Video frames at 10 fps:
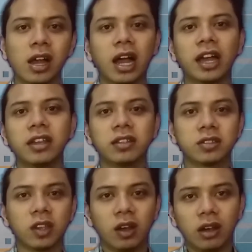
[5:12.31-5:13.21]
I
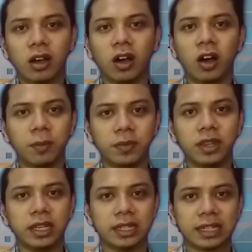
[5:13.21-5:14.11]
also hope
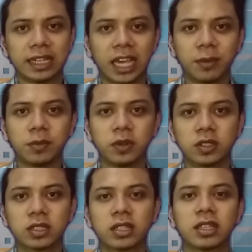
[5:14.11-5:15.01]
the
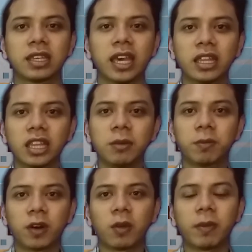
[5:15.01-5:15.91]
campus can
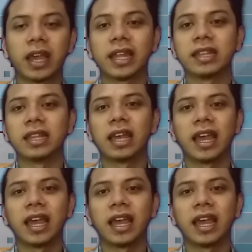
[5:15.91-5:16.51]
improve and